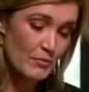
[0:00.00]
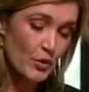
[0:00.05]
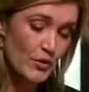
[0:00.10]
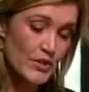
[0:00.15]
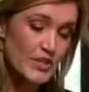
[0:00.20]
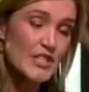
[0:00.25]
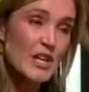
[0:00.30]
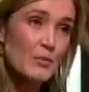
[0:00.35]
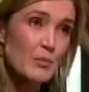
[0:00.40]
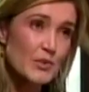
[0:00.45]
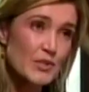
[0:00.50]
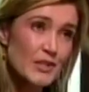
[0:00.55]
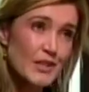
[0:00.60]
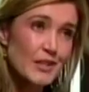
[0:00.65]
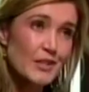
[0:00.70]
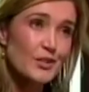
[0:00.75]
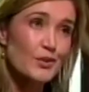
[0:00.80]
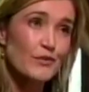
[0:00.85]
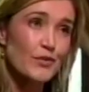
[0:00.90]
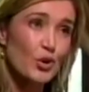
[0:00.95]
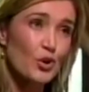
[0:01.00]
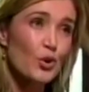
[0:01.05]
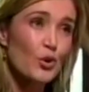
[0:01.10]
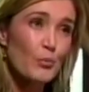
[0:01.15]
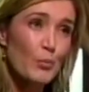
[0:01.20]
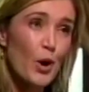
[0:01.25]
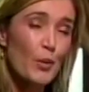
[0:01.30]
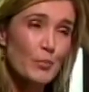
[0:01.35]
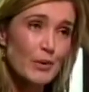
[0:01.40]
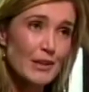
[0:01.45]
More than 10% of
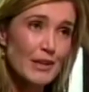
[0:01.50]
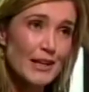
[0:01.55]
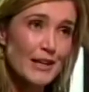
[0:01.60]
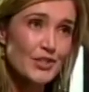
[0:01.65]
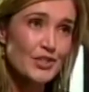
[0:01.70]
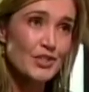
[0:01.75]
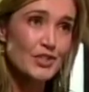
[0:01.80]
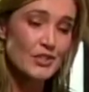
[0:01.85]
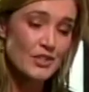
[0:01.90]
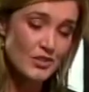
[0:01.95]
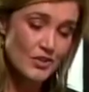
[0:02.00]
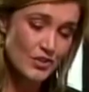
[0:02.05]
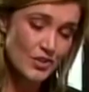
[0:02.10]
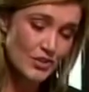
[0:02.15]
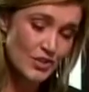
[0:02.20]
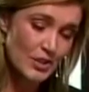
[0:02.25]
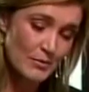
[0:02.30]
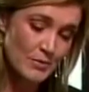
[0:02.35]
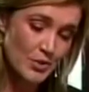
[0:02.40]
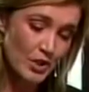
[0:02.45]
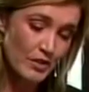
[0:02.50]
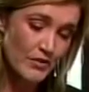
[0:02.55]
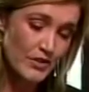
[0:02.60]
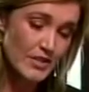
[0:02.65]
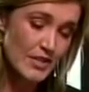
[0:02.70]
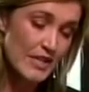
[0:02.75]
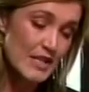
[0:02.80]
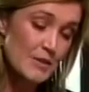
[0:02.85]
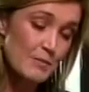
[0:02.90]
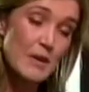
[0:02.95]
your population is shipped
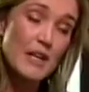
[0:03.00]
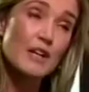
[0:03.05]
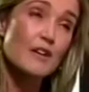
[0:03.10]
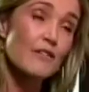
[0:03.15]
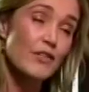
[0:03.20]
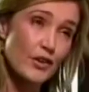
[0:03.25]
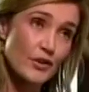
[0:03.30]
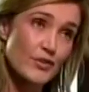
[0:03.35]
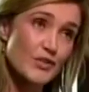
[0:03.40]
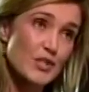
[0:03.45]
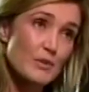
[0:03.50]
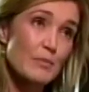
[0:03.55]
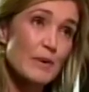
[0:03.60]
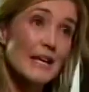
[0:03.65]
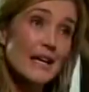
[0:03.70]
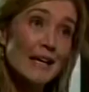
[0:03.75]
overseas, many of those to